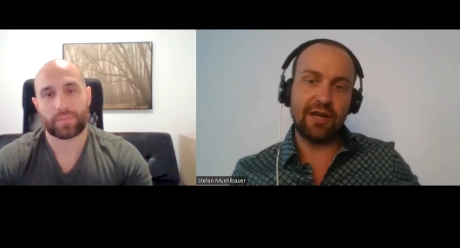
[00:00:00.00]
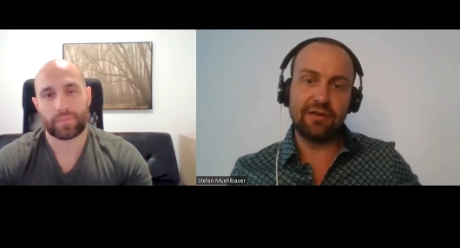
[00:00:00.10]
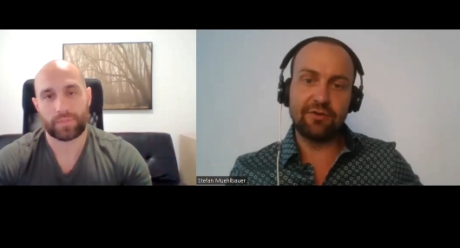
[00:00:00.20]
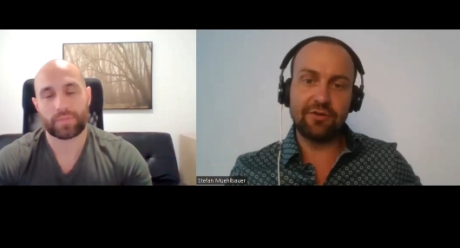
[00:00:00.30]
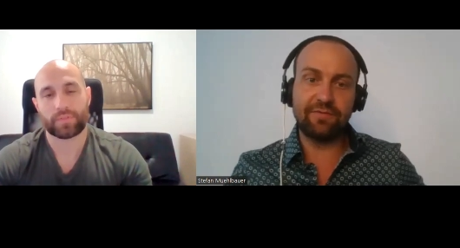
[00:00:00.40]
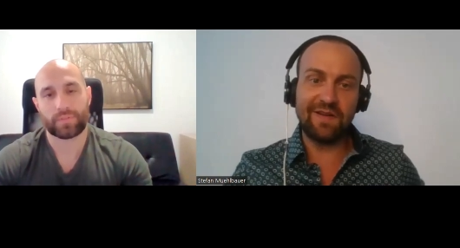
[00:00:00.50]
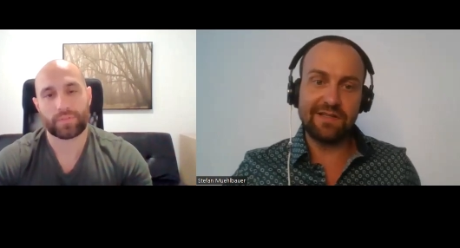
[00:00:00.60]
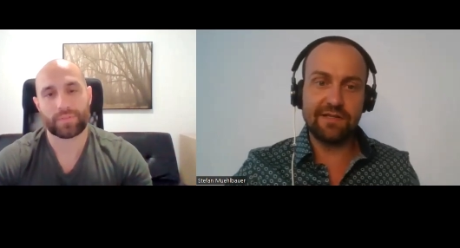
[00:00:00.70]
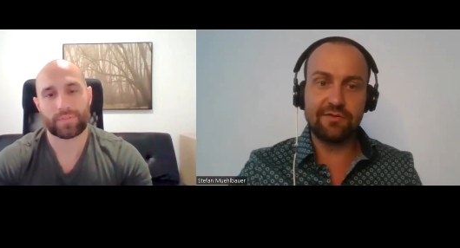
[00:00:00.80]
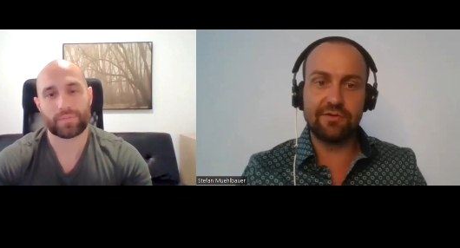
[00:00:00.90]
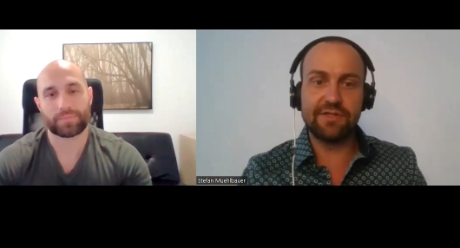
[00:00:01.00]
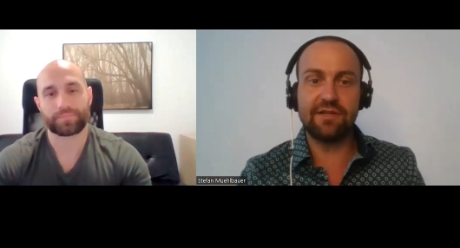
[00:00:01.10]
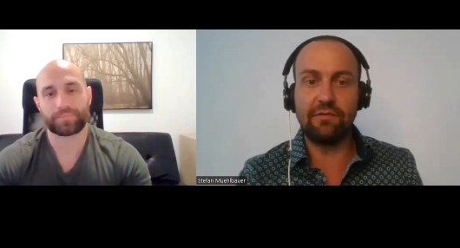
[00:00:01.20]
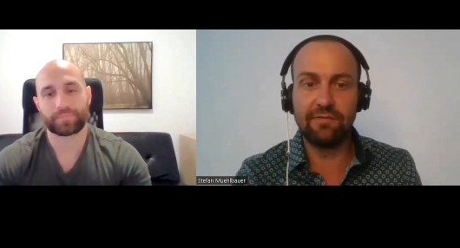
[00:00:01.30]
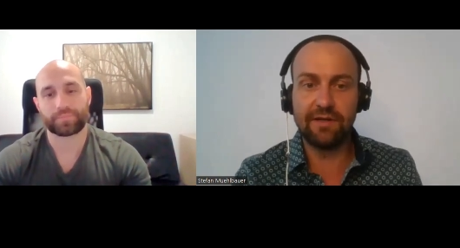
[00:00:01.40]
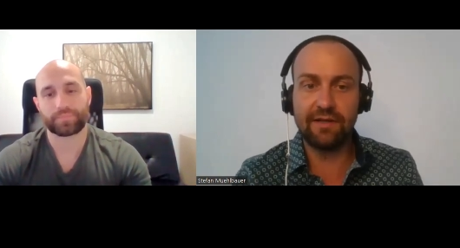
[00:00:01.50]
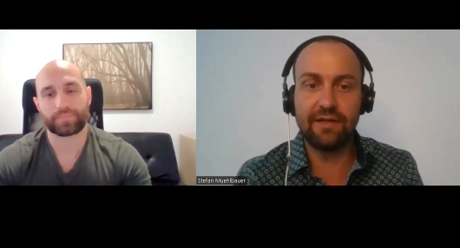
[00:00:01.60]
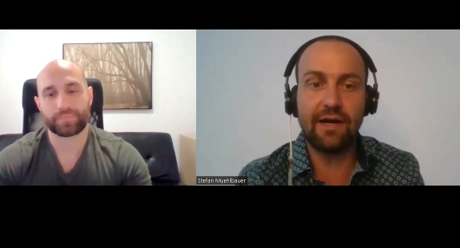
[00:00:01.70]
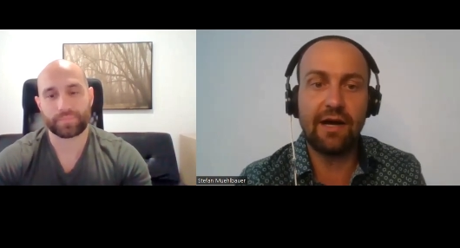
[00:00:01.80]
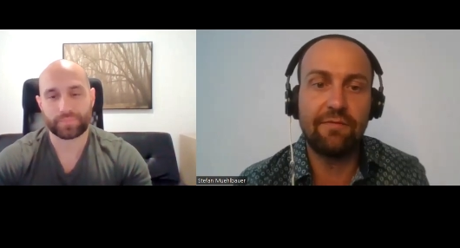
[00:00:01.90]
Speaker 1: you cannot fix it yourself
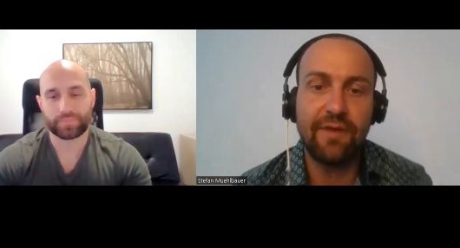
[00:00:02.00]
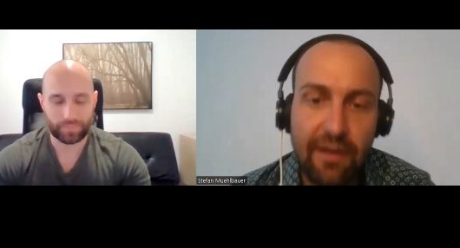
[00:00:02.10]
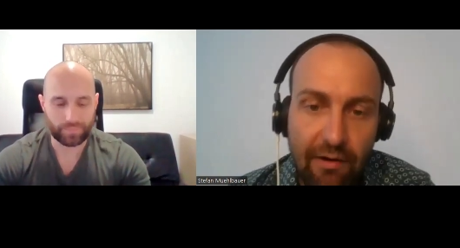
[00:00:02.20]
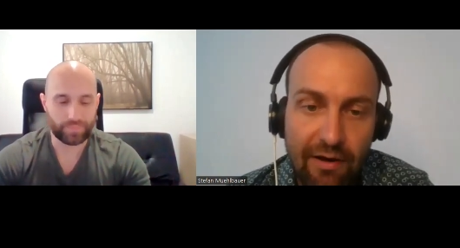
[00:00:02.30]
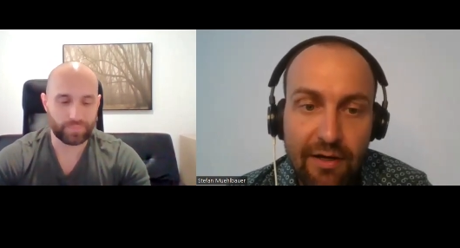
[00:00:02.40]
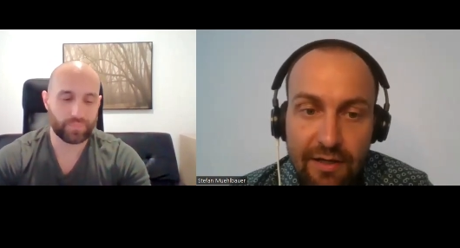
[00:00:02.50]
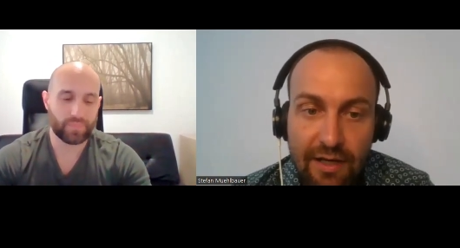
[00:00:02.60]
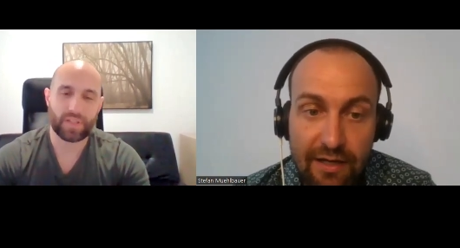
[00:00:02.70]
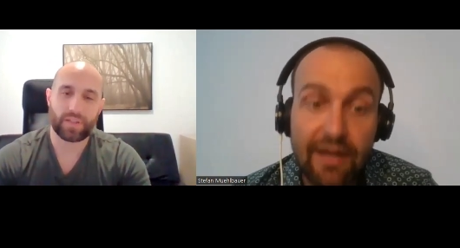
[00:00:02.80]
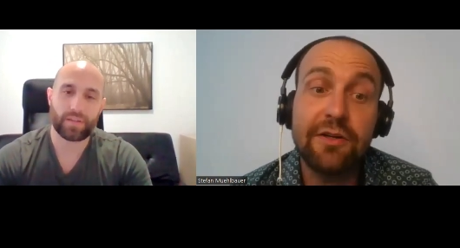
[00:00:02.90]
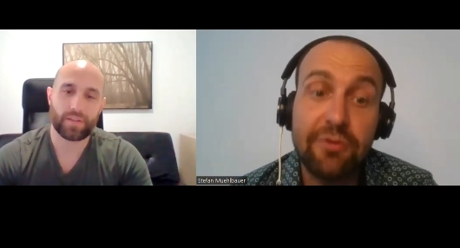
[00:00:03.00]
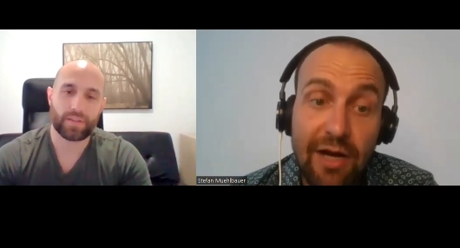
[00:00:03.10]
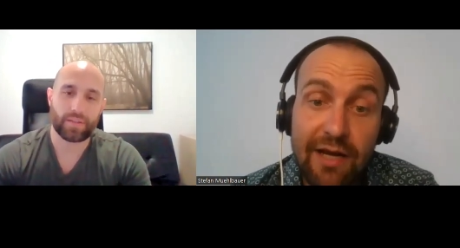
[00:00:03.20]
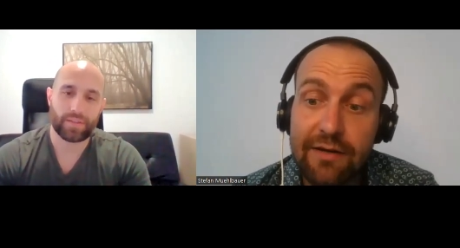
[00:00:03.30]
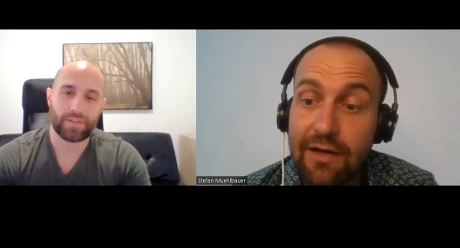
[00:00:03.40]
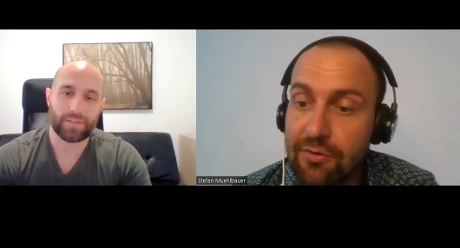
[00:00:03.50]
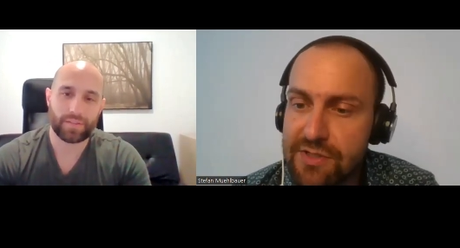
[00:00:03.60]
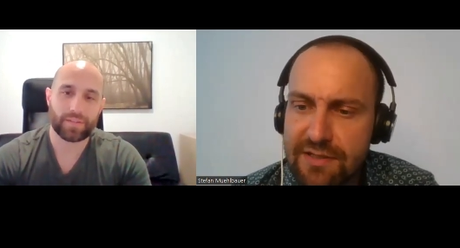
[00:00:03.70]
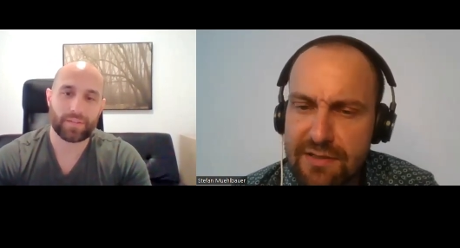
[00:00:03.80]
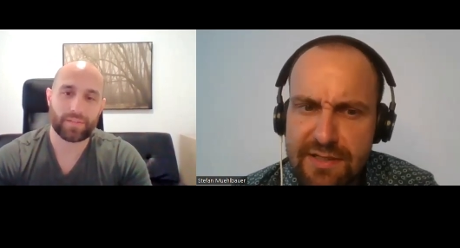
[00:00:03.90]
within half a year and i try it now
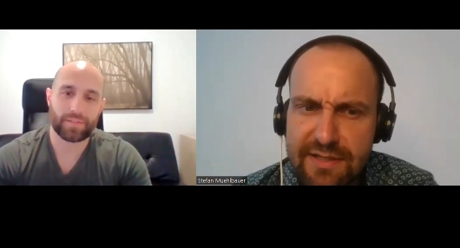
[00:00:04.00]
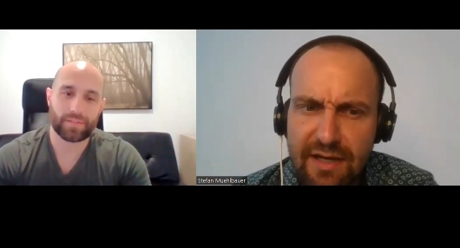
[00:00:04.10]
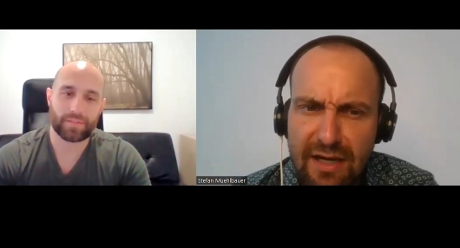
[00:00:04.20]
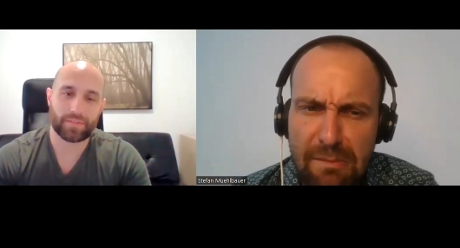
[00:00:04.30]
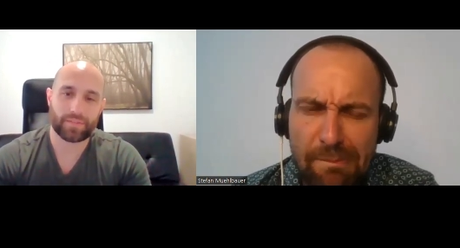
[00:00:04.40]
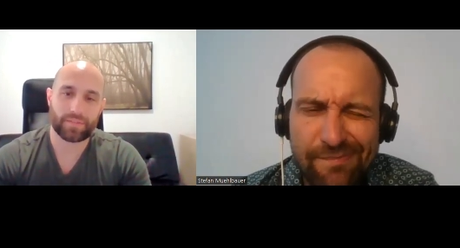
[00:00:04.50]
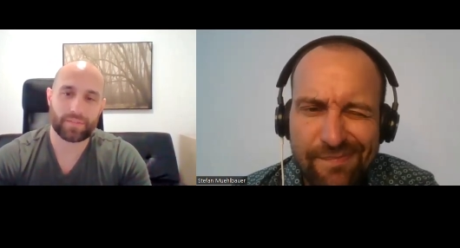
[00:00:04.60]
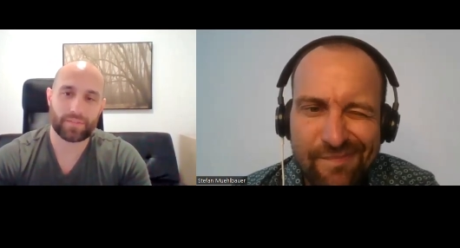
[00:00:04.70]
since um,